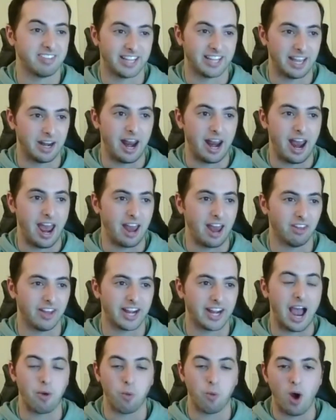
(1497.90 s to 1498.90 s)
and like
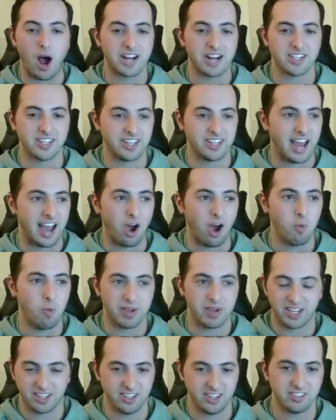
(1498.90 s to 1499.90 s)
I watch it now
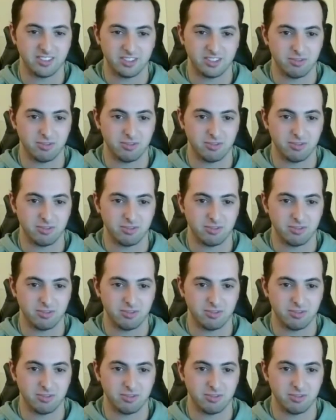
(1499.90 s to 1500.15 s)
because of